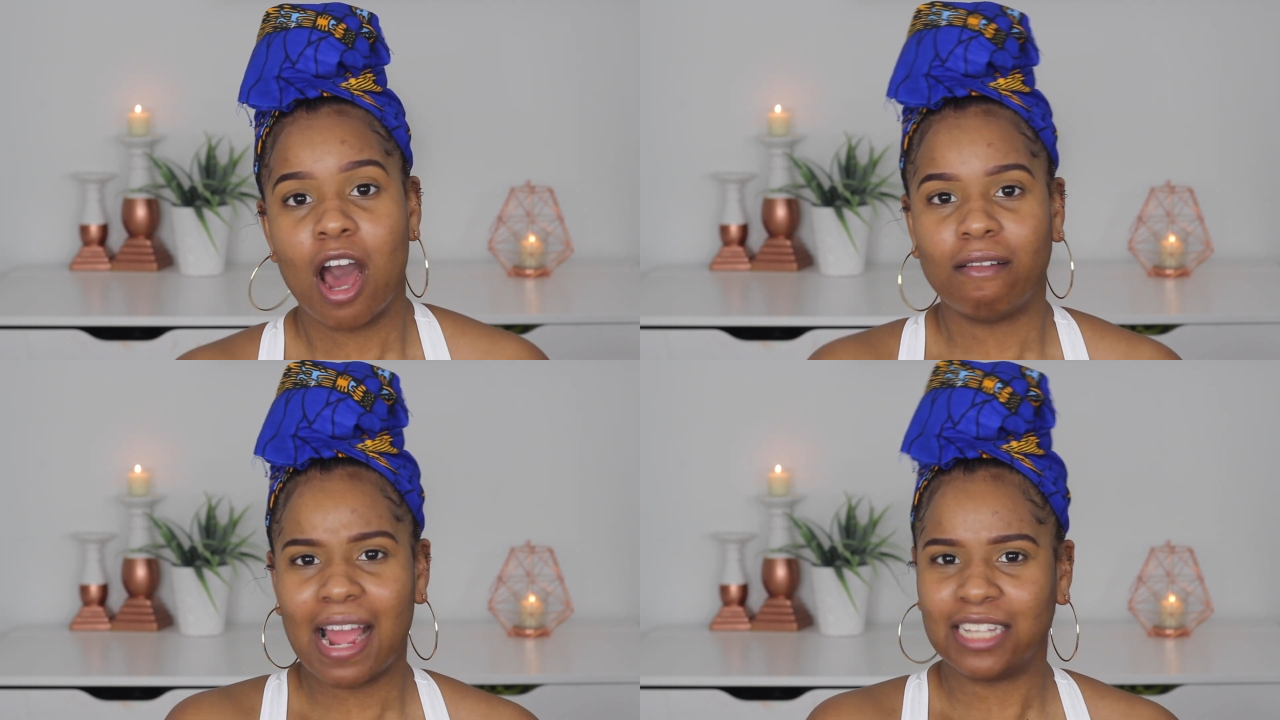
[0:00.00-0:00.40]

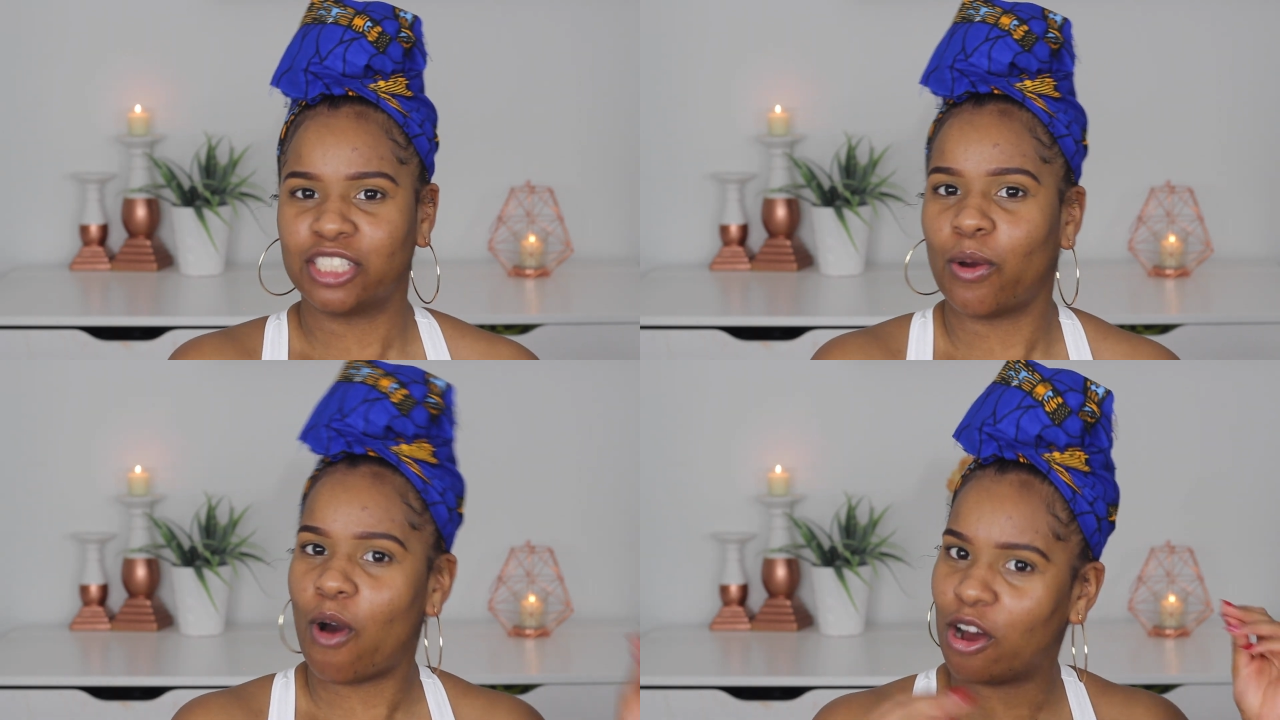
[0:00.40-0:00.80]
Alright,
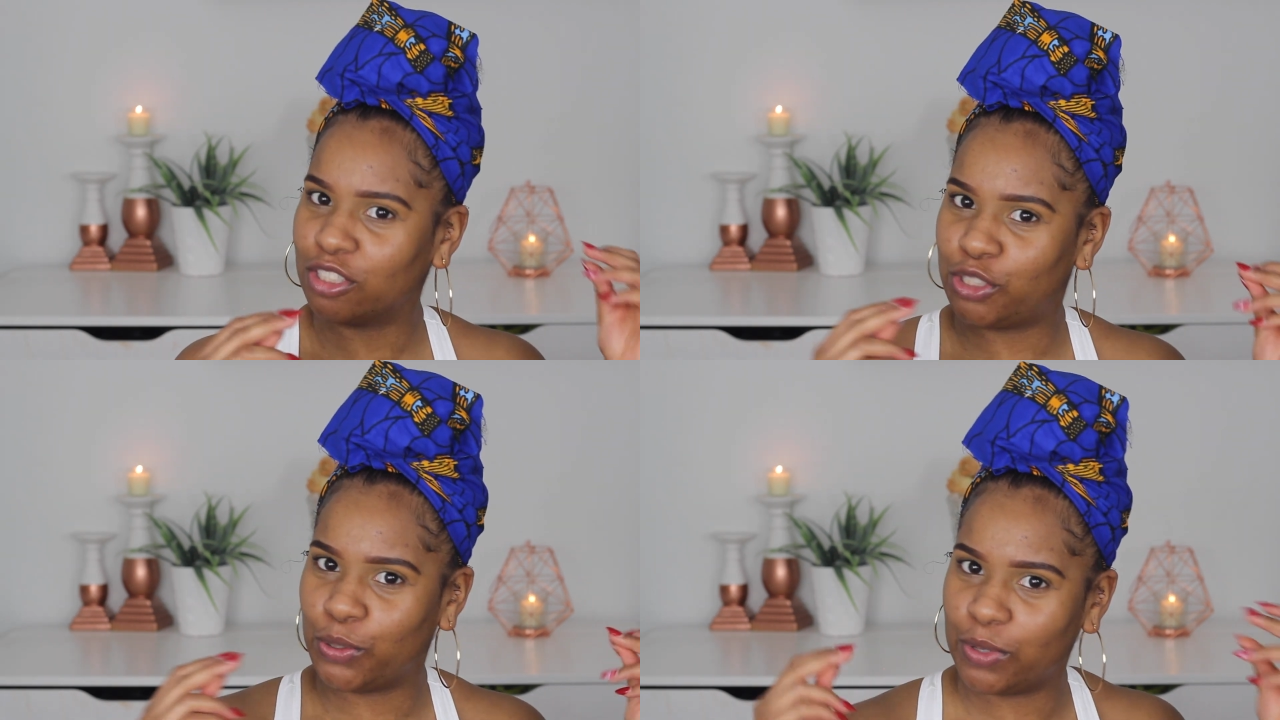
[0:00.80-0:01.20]
so
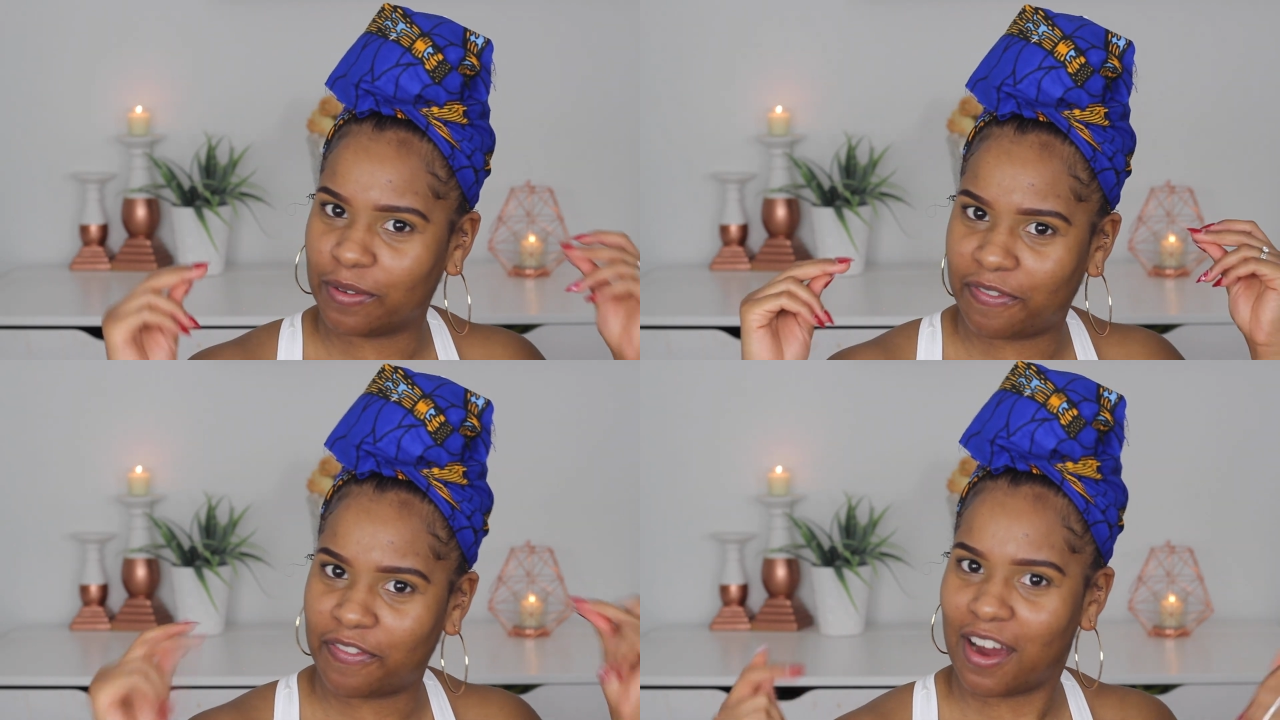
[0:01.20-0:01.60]
on to
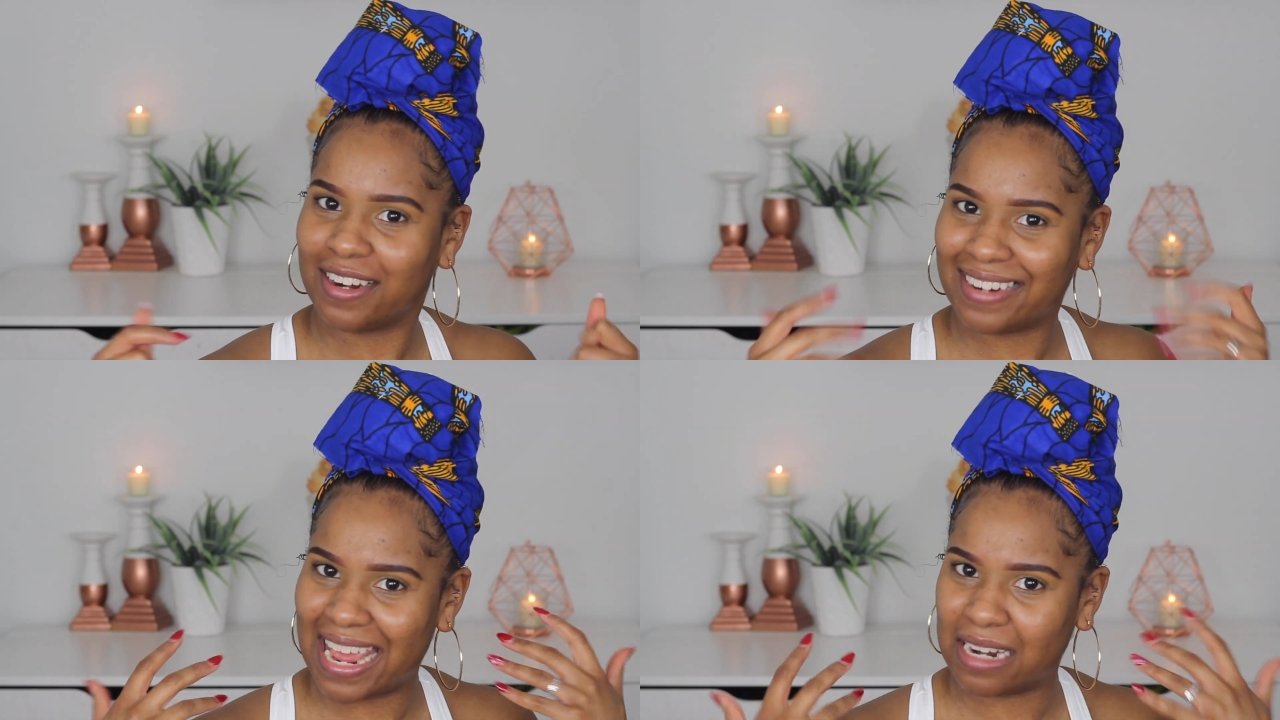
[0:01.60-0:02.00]
the
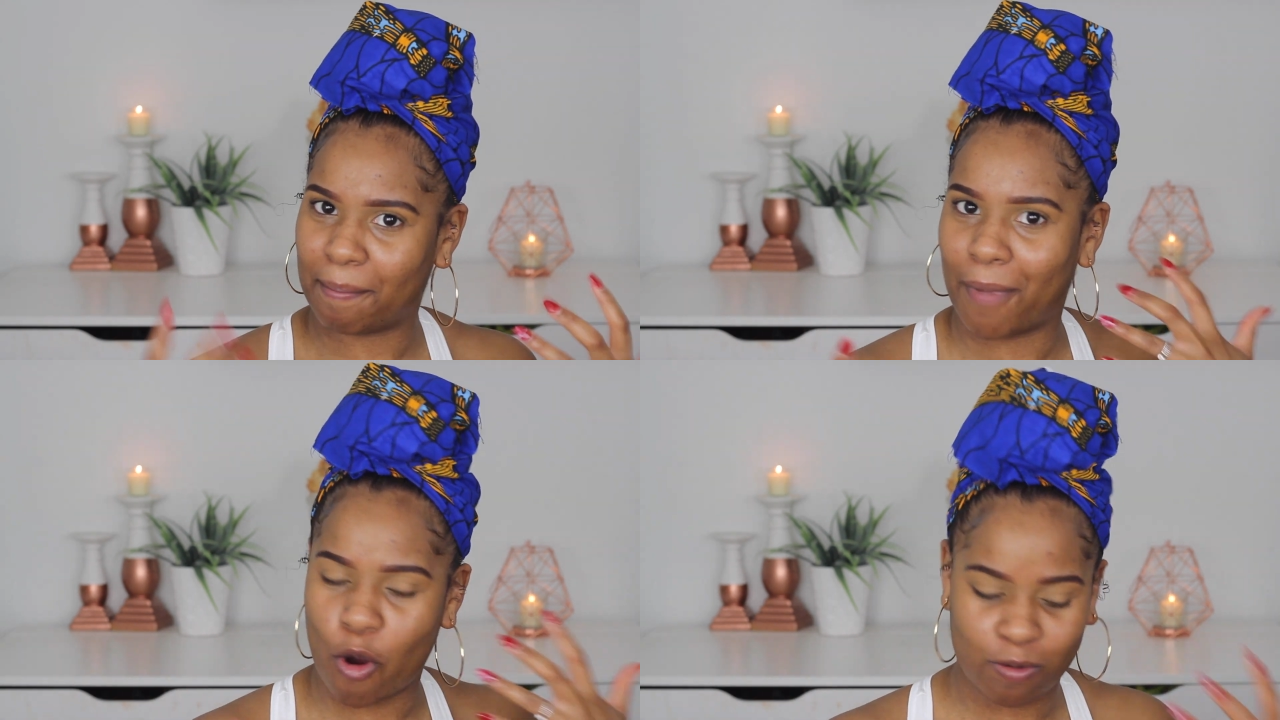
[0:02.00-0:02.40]
fun and
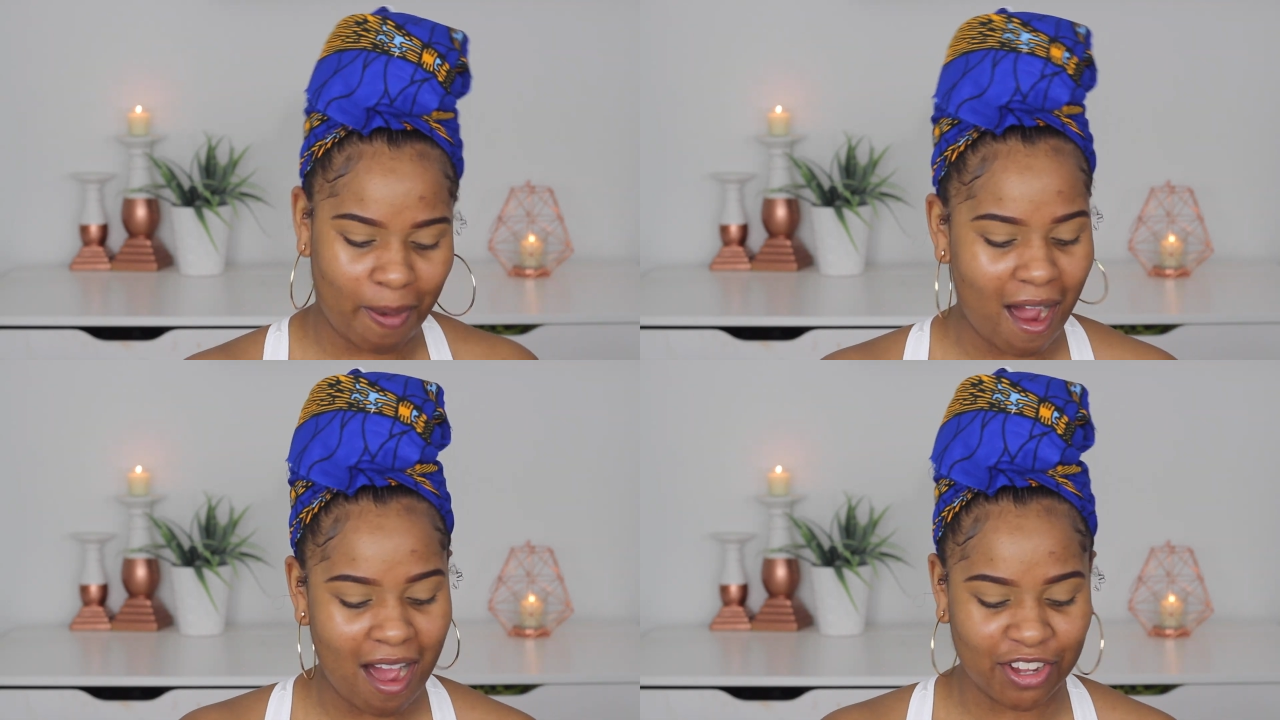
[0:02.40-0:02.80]
the bold
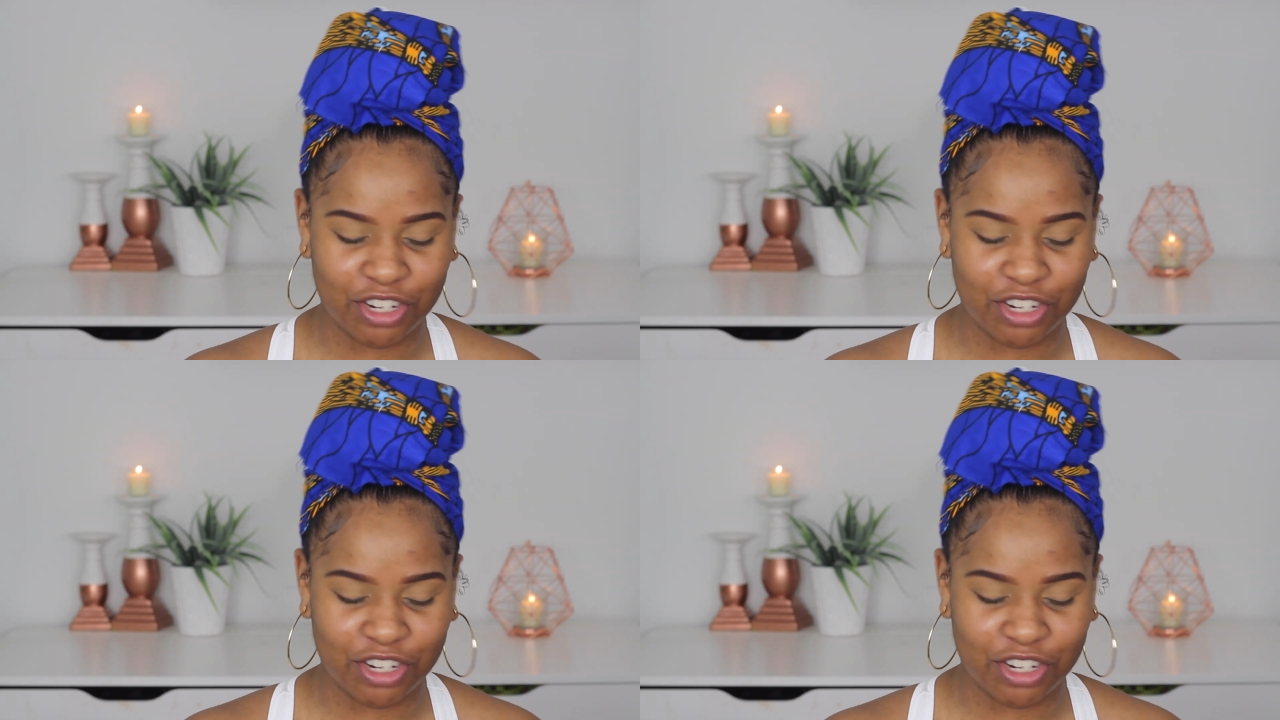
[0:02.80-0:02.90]
part.